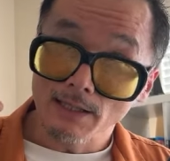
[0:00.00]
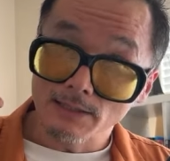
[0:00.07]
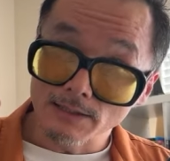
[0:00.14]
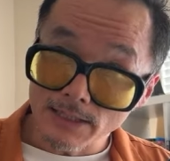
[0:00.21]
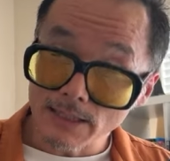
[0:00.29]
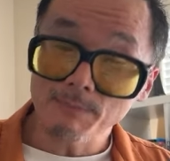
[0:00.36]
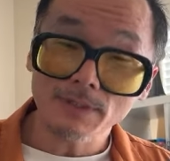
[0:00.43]

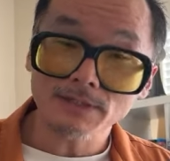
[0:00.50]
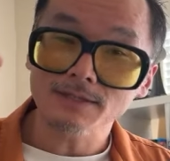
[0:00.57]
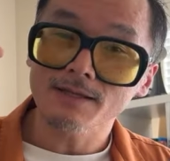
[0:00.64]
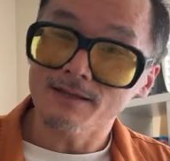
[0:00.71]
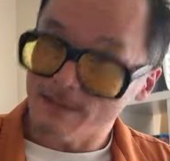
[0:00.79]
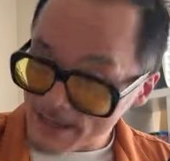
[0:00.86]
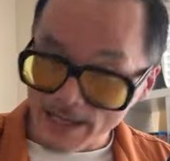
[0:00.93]
deepest
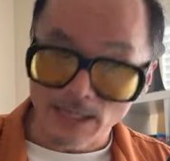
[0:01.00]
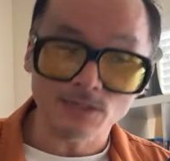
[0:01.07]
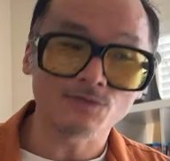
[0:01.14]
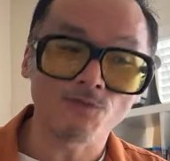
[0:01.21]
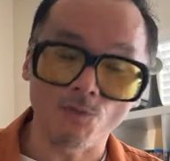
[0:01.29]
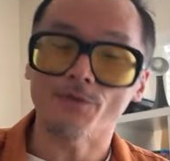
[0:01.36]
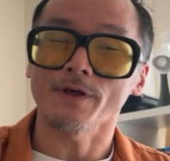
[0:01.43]
thanks
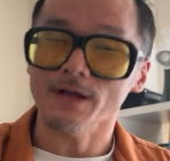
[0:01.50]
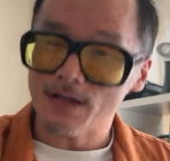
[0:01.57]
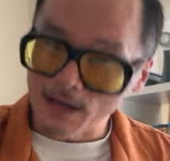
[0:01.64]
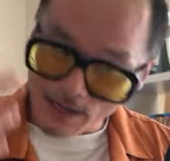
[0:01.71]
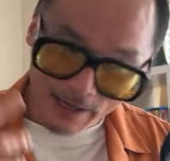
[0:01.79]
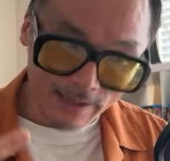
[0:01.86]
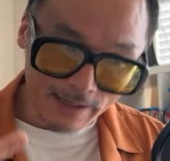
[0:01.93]
for the
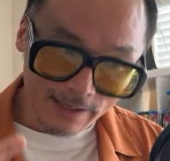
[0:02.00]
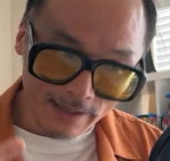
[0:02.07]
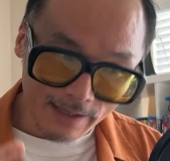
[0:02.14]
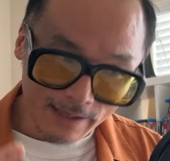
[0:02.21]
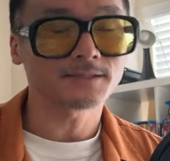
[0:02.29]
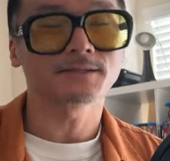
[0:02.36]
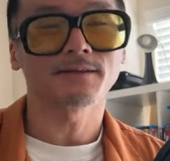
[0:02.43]

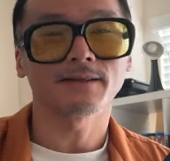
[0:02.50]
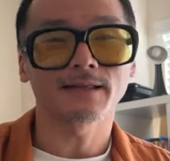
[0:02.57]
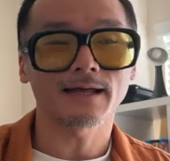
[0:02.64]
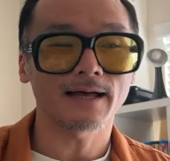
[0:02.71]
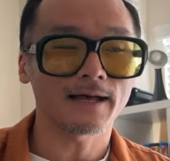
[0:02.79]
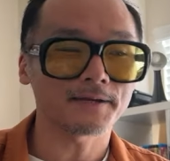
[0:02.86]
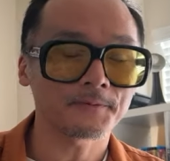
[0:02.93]
kindness
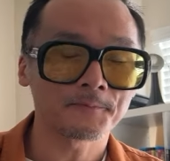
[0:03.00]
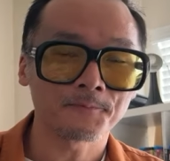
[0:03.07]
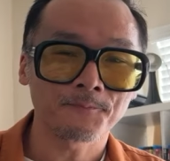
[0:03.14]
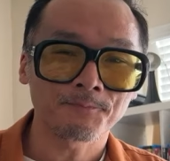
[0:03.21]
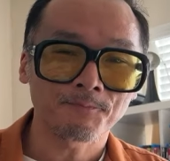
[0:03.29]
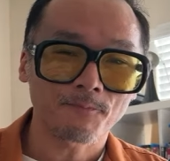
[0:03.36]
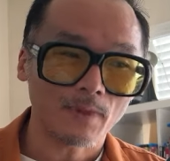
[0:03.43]
that
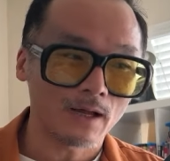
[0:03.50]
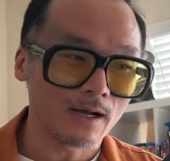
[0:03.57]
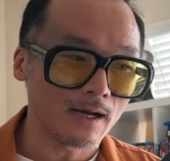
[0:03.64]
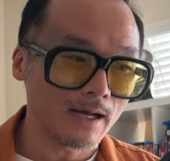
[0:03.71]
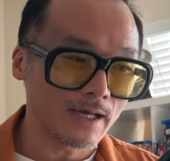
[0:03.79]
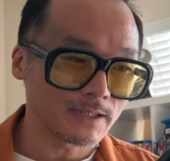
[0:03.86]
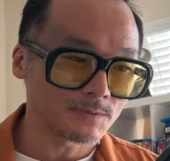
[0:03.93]

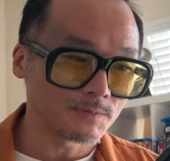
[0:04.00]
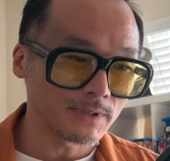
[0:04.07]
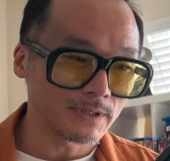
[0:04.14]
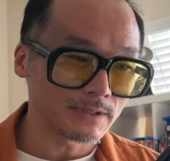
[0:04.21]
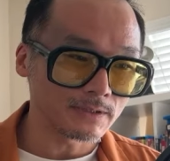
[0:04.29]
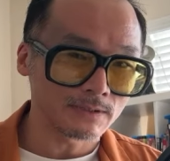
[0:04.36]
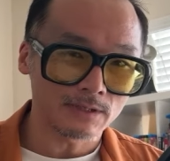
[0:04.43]
has
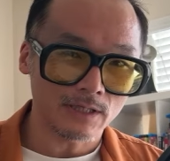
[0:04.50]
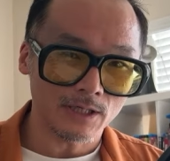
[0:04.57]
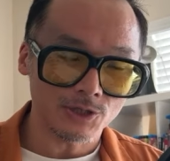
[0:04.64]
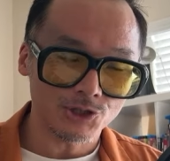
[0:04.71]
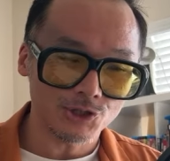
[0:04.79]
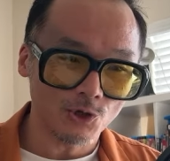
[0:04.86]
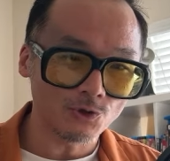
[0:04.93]
been
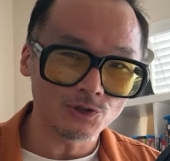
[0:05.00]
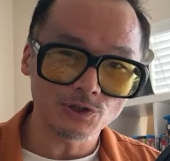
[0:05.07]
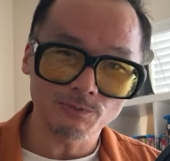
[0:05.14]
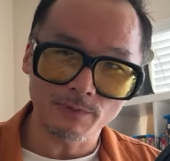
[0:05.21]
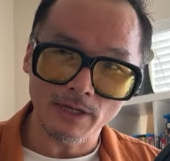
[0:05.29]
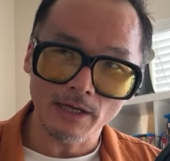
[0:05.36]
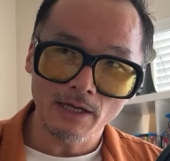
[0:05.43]
shown to
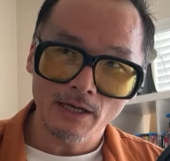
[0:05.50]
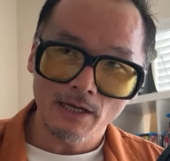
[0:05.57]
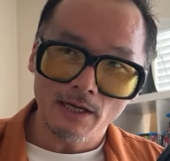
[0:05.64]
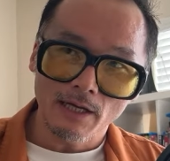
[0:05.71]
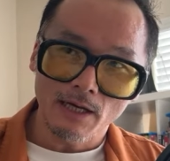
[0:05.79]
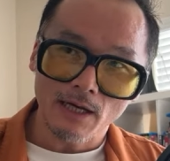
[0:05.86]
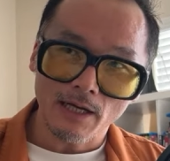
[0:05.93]
me
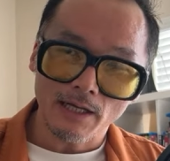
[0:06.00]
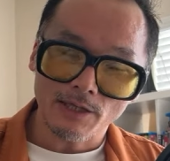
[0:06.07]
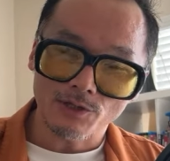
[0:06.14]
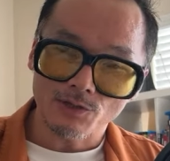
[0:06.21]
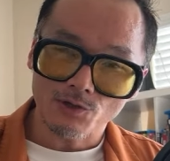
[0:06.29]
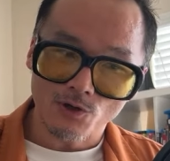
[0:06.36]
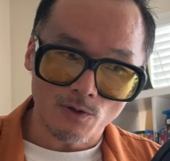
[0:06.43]

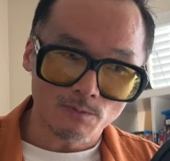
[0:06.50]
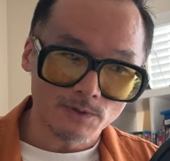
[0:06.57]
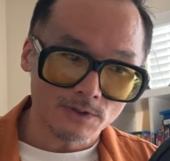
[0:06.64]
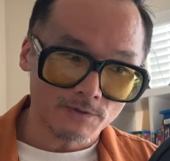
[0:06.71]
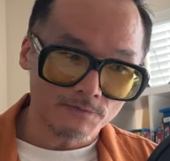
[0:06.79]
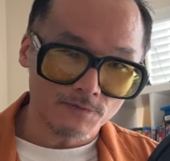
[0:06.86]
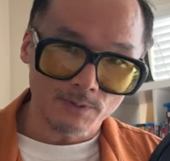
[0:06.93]
in terms
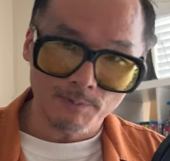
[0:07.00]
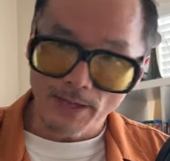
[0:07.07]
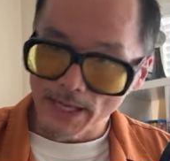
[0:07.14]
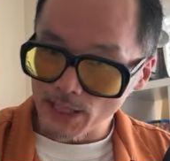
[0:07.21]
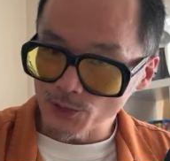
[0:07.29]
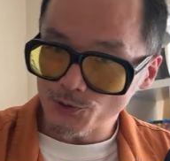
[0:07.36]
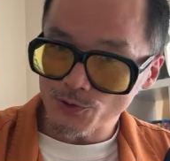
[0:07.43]
of the
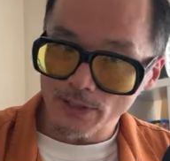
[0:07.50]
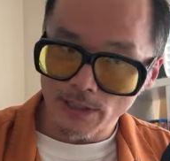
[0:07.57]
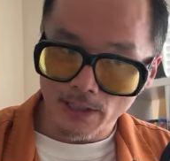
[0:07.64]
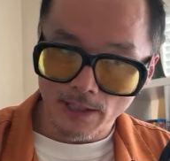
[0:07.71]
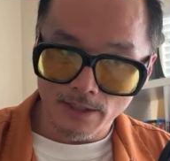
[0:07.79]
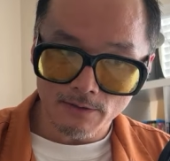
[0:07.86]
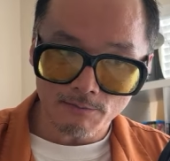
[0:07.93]

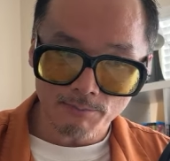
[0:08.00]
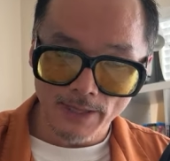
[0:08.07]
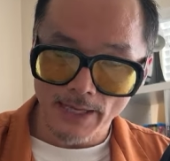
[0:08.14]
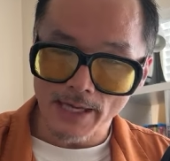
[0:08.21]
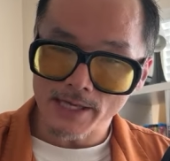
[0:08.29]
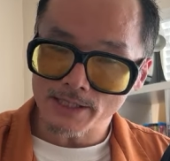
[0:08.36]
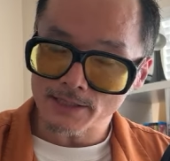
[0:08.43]
Patreon
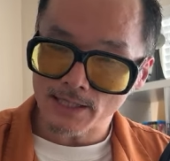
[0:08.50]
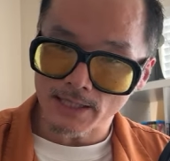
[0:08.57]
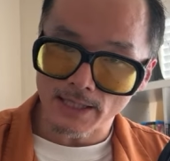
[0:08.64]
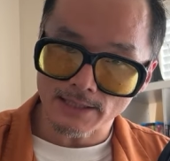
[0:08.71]
page that I